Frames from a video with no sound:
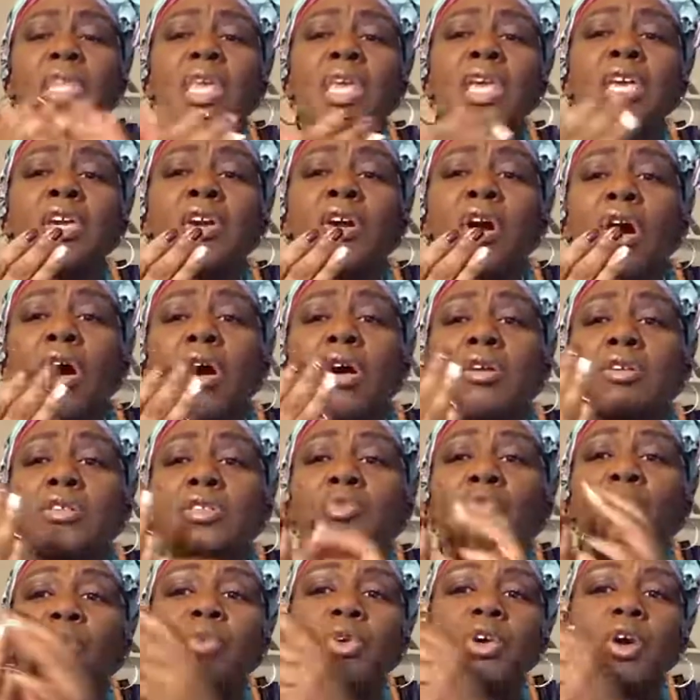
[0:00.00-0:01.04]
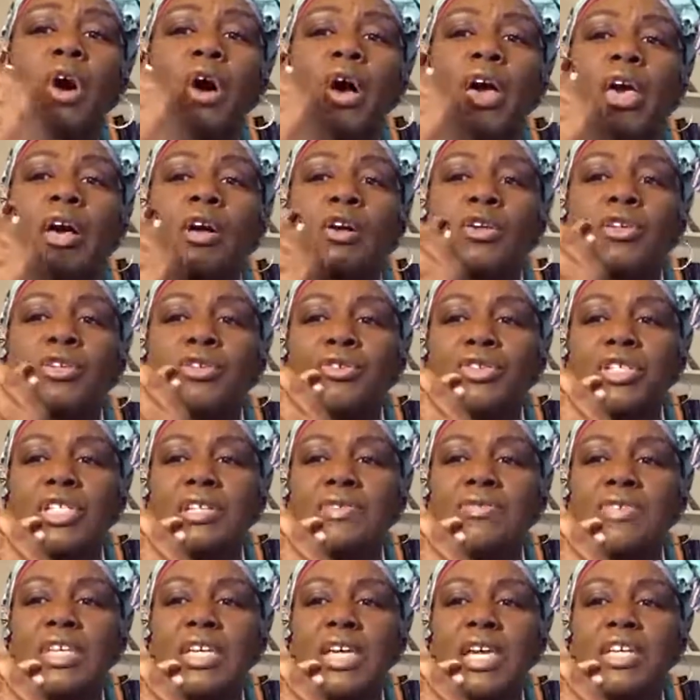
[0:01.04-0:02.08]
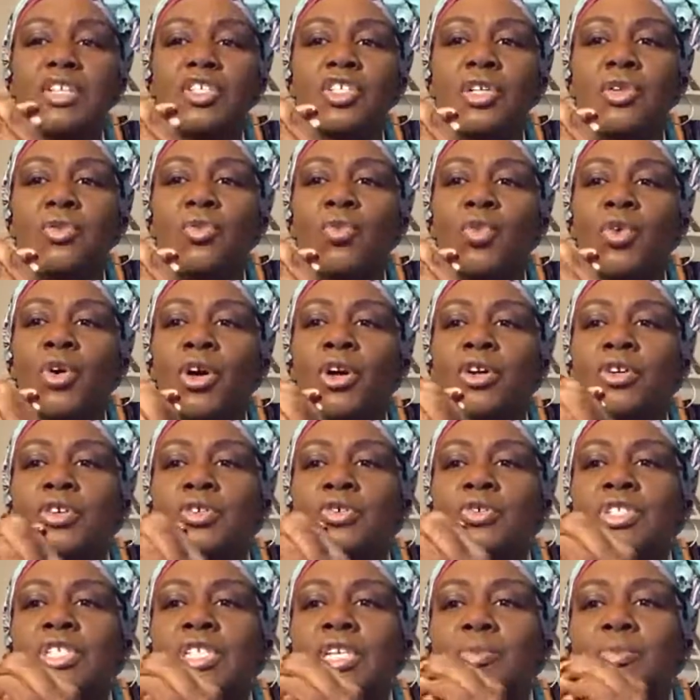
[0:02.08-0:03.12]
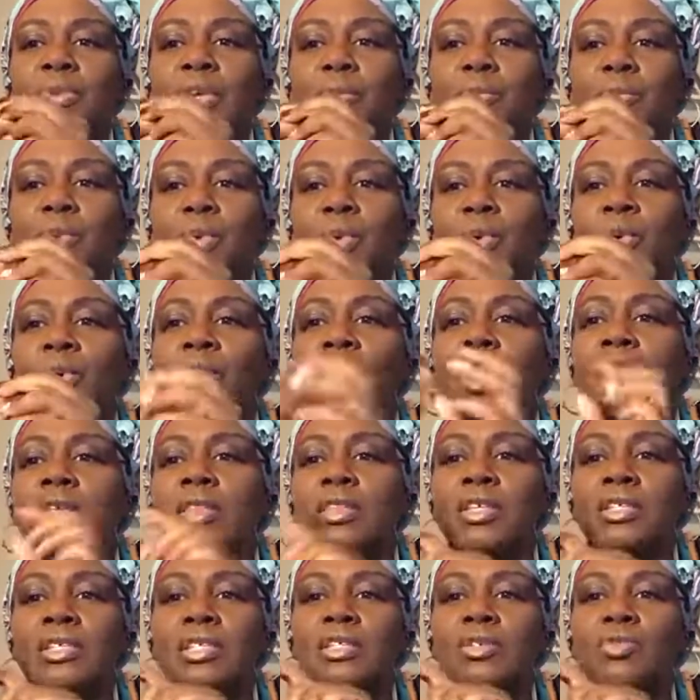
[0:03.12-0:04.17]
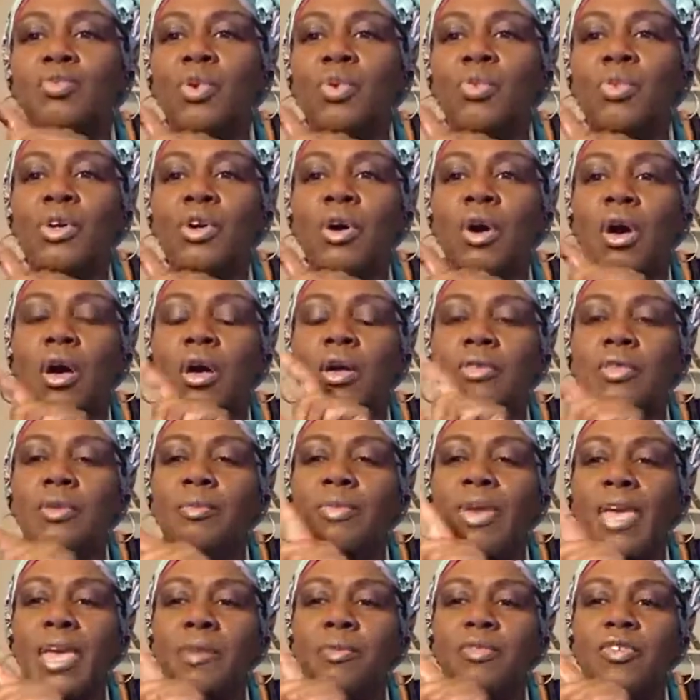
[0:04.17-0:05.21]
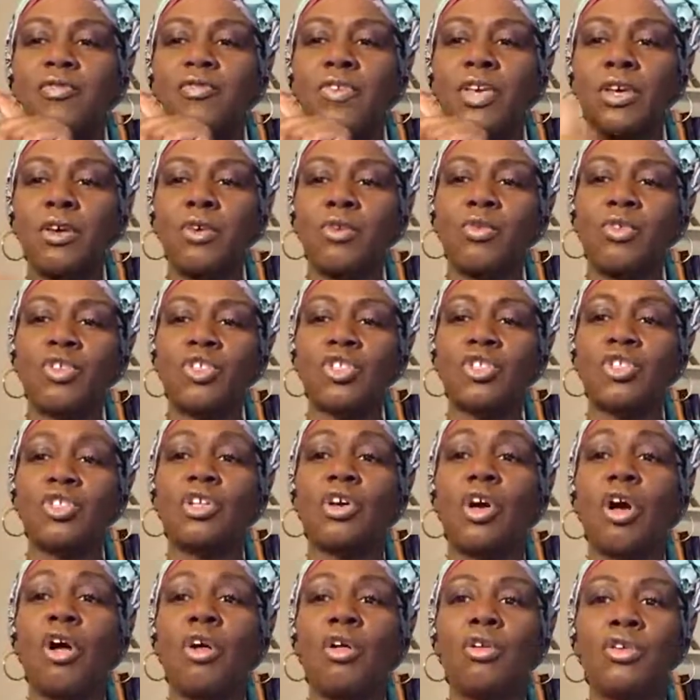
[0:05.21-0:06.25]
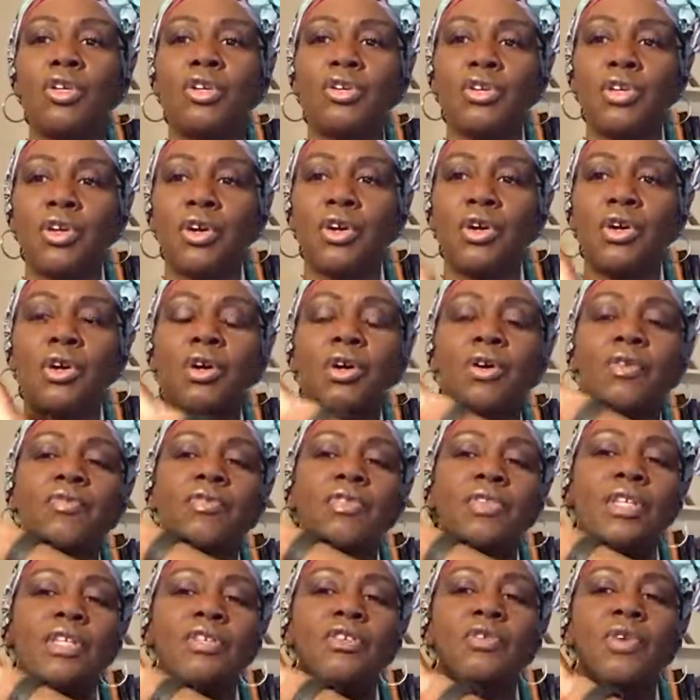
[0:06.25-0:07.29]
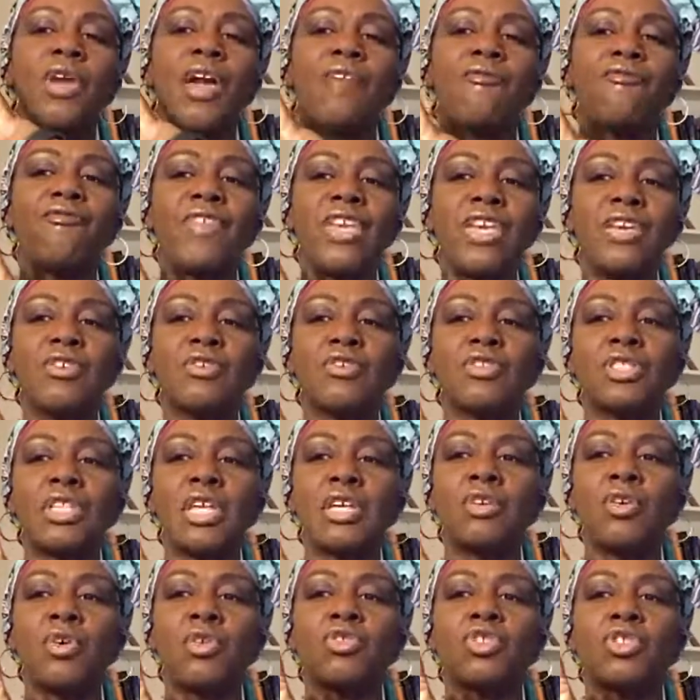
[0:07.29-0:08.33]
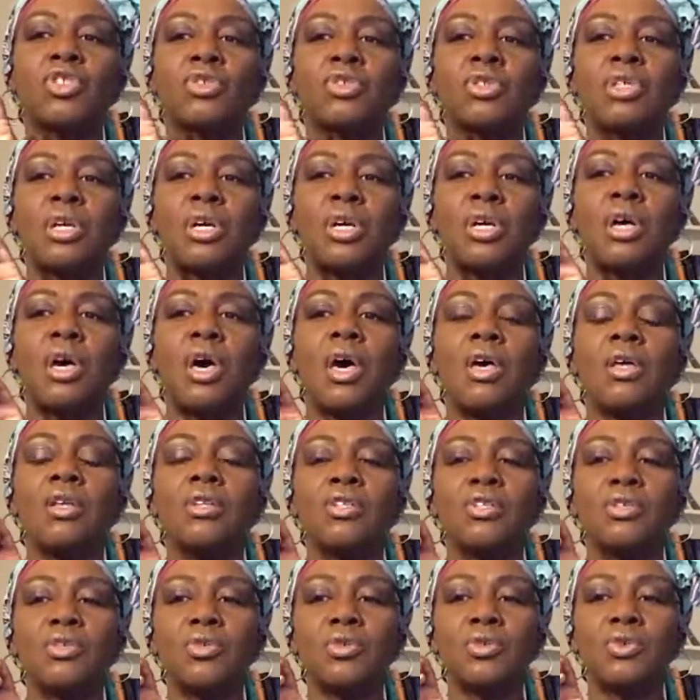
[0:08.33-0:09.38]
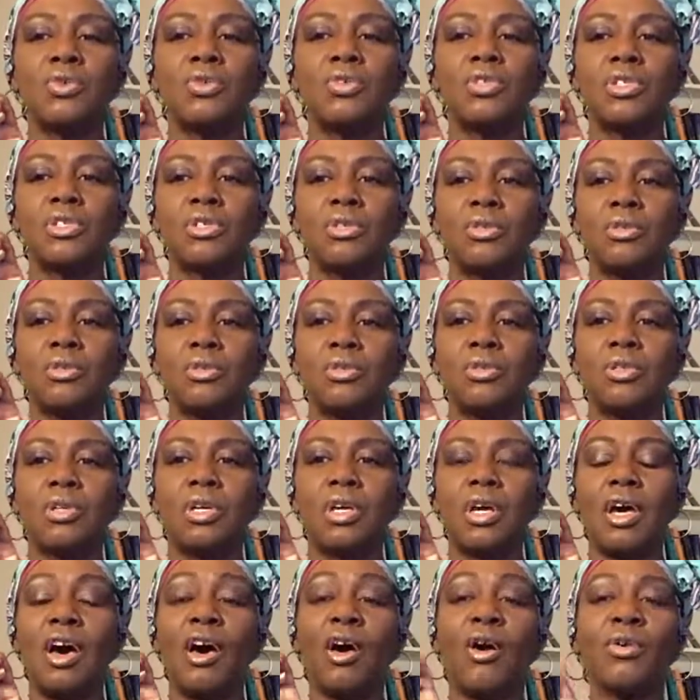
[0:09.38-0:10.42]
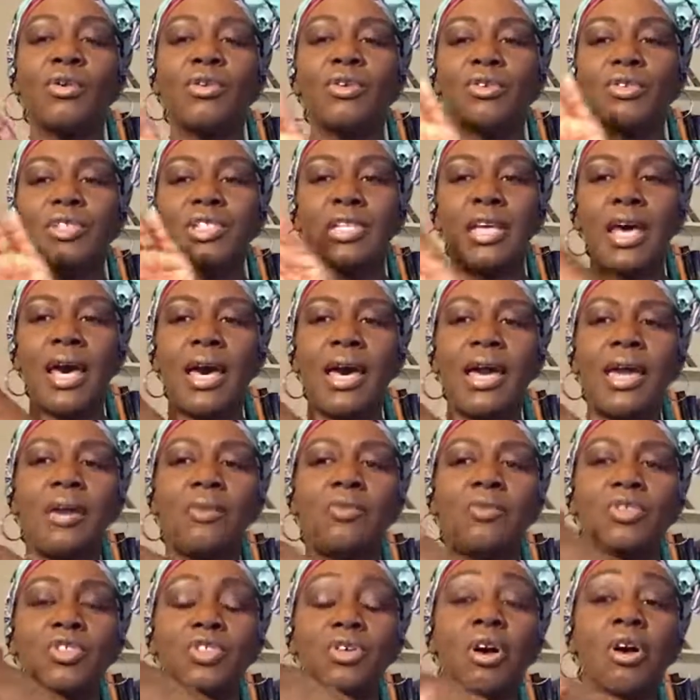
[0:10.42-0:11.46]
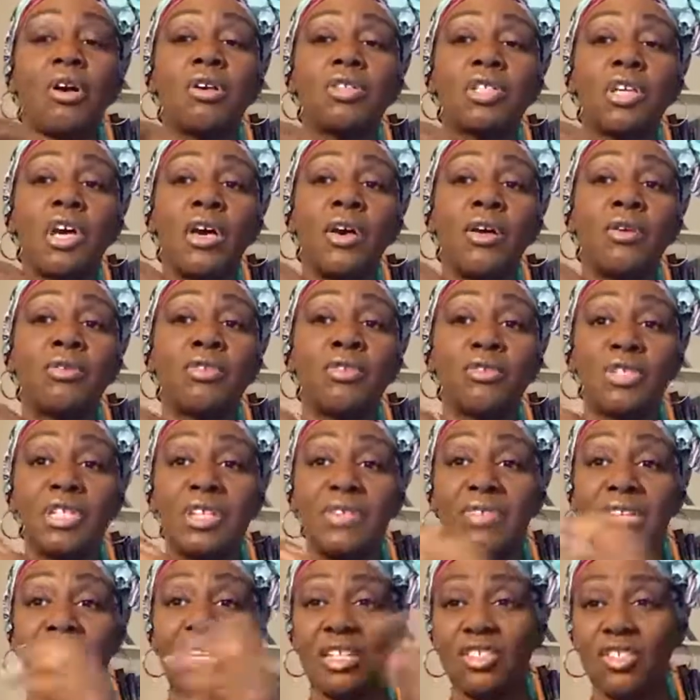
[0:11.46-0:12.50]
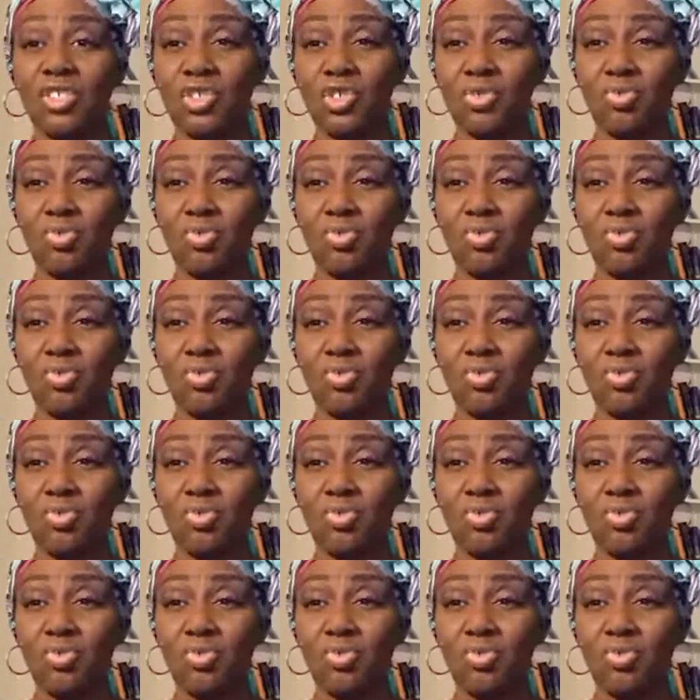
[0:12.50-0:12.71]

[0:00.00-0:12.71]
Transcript: It causes what we call ulnar deviation, where you see people, this is what we call the baby finger, which is the ulnar nerve. Then you have fingers that go to the ulnar side, which causes ulnar deviations.